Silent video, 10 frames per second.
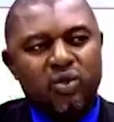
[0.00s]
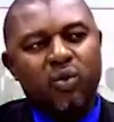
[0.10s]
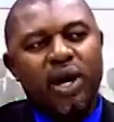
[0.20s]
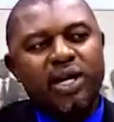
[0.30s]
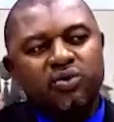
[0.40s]

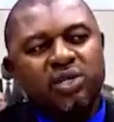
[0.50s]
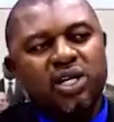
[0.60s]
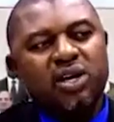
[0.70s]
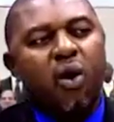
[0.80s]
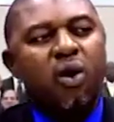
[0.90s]
Why do they
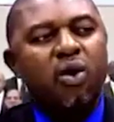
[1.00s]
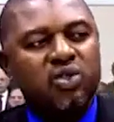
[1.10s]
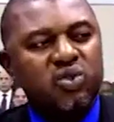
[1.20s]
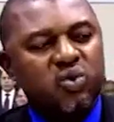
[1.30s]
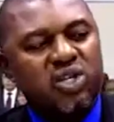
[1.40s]
call us
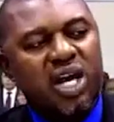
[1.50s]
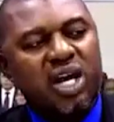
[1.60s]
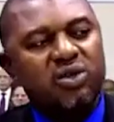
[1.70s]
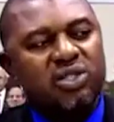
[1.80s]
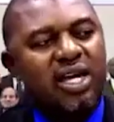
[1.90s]
to tell
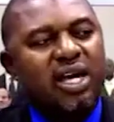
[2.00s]
us